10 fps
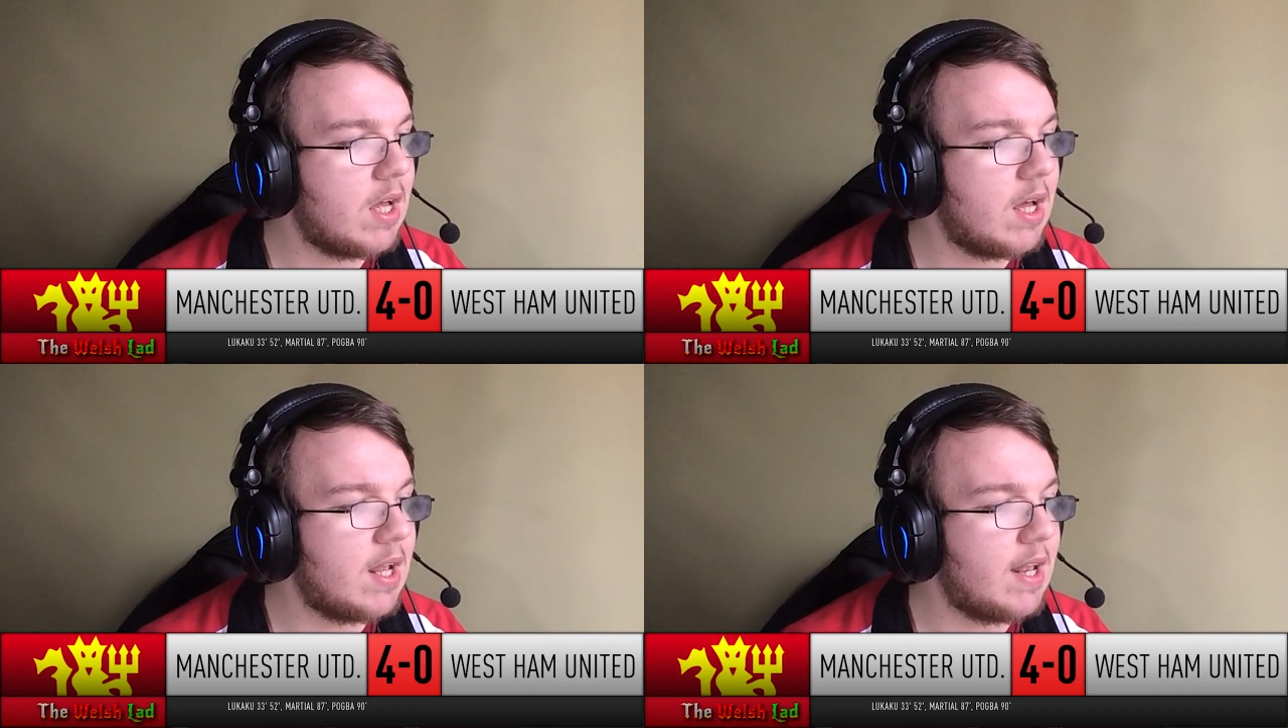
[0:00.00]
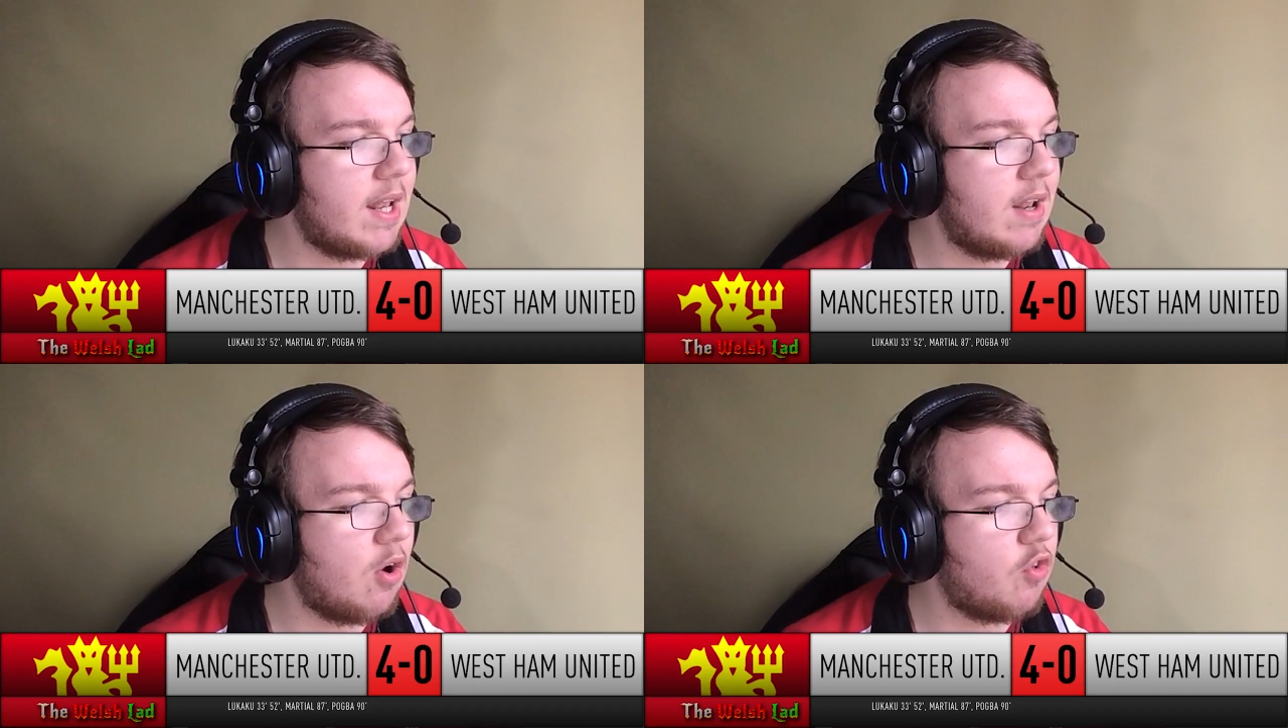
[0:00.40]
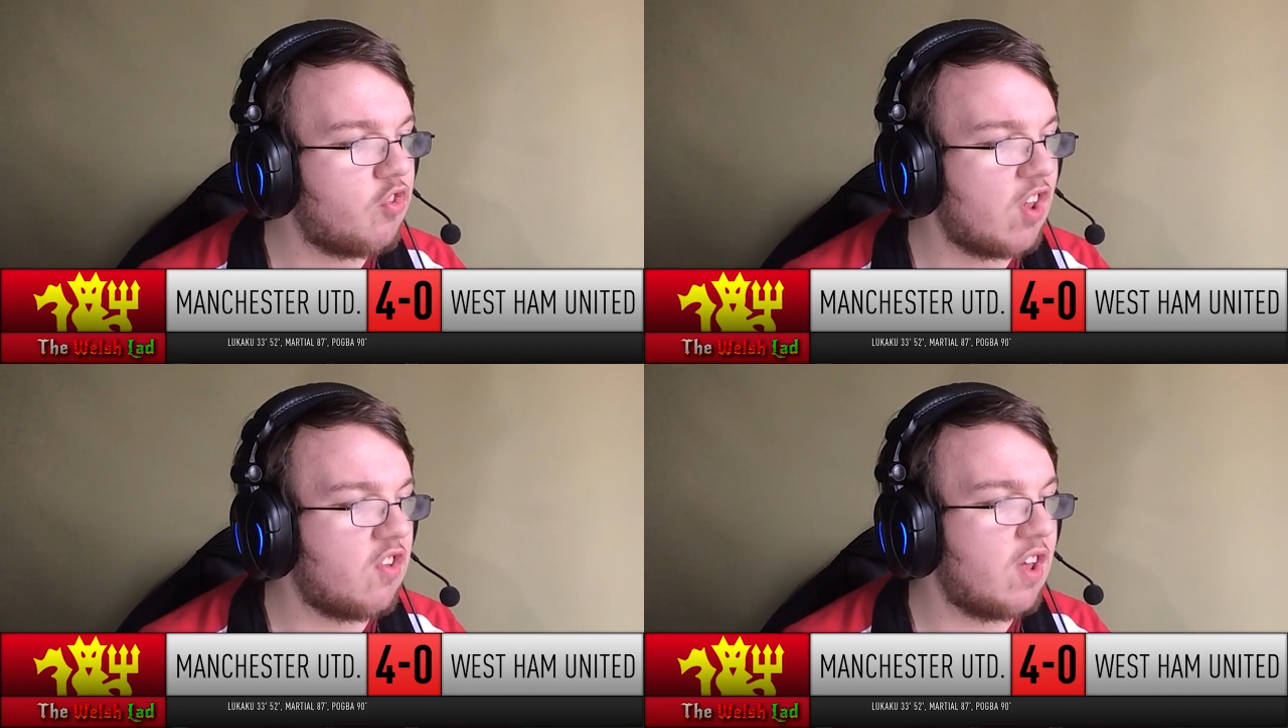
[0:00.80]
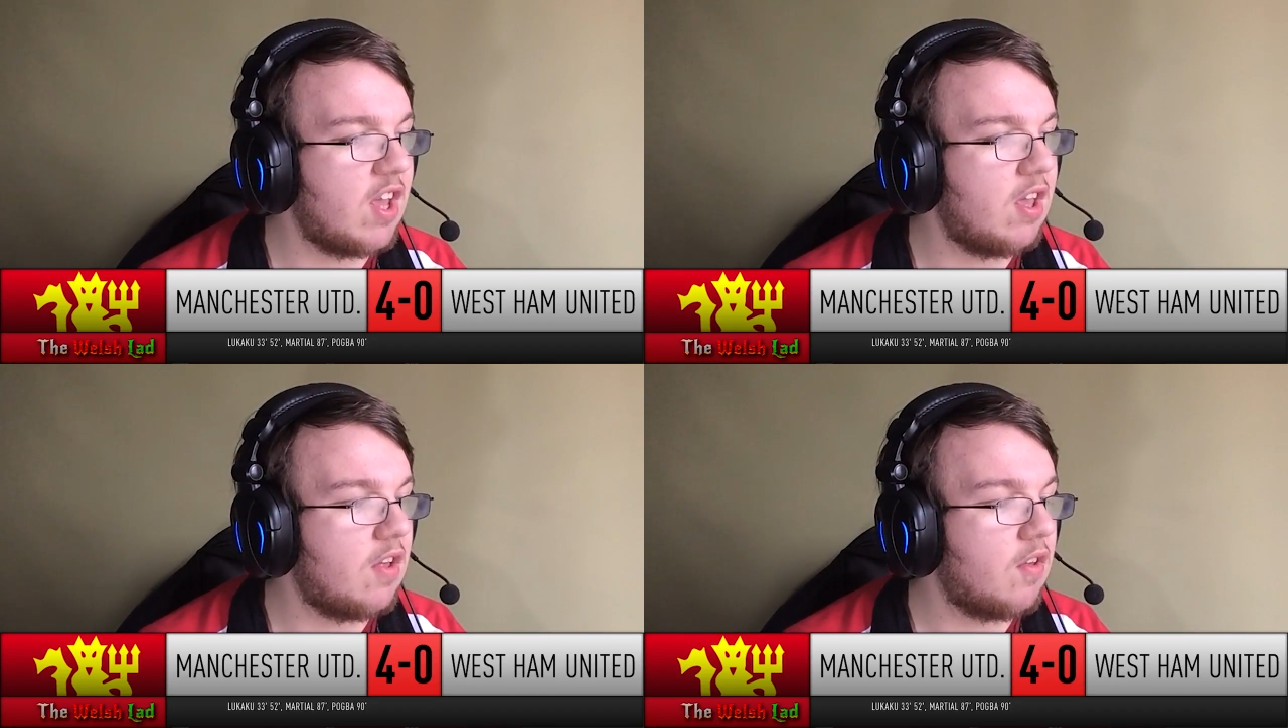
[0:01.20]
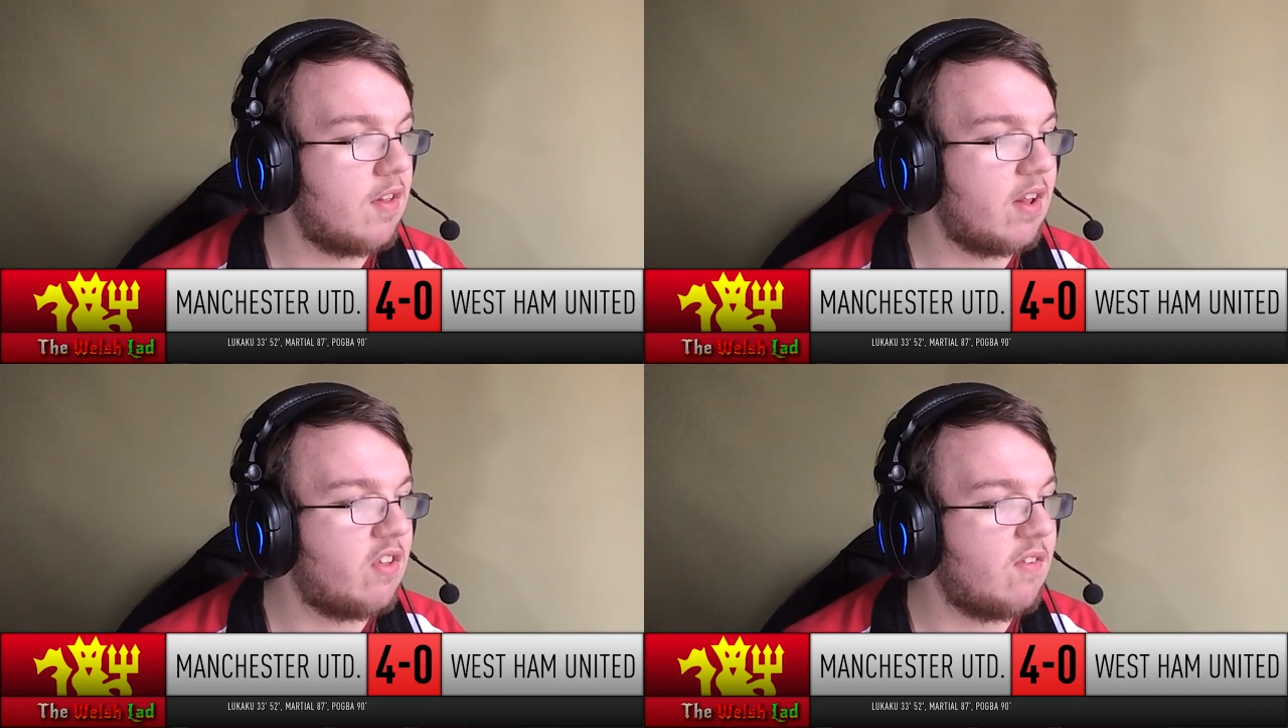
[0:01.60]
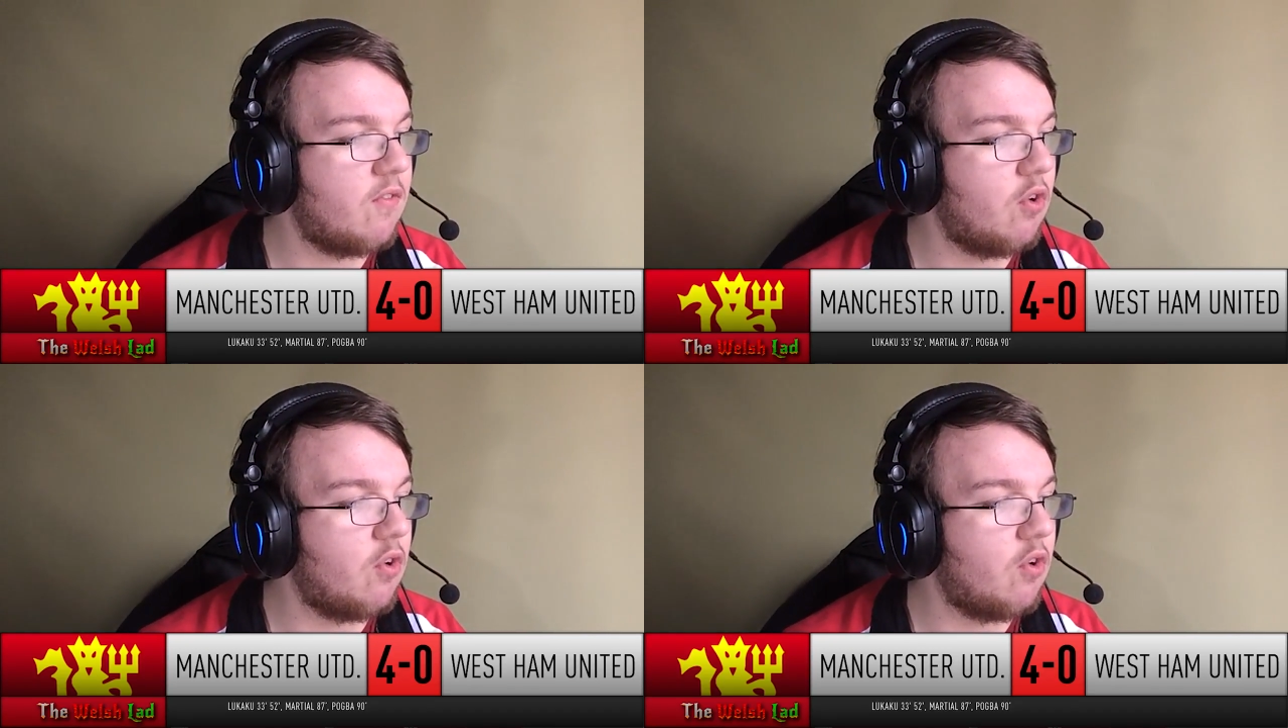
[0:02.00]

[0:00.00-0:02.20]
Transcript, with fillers: Uh, on Saturday, 19th of